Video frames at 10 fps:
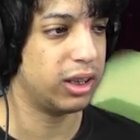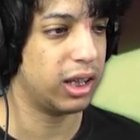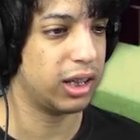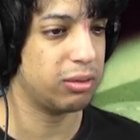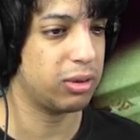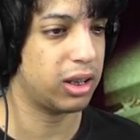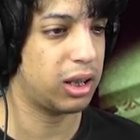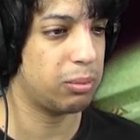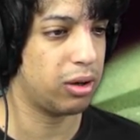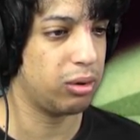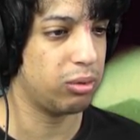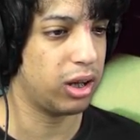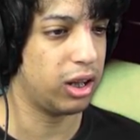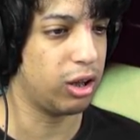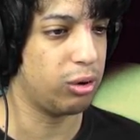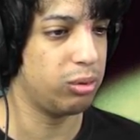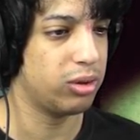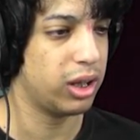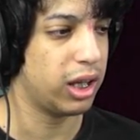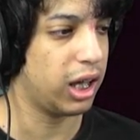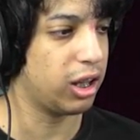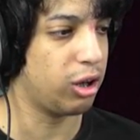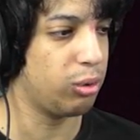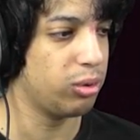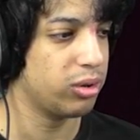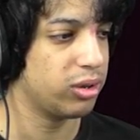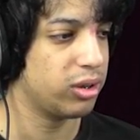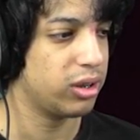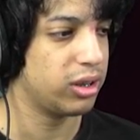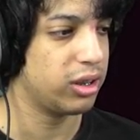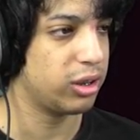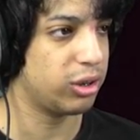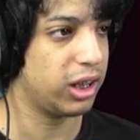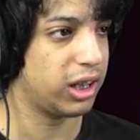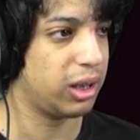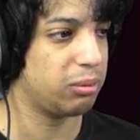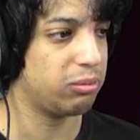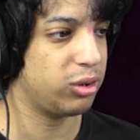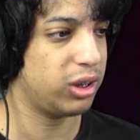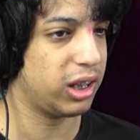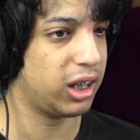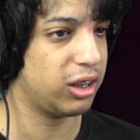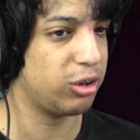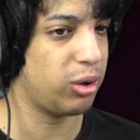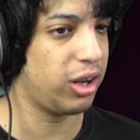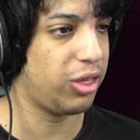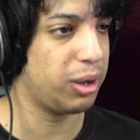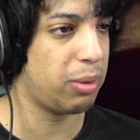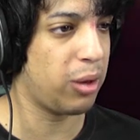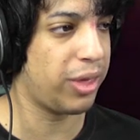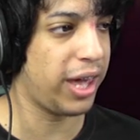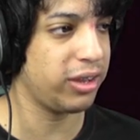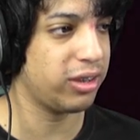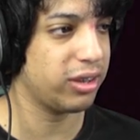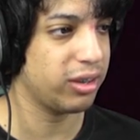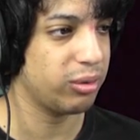I am gonna keep. Oh, hello, hello. You're not gonna do anything about that.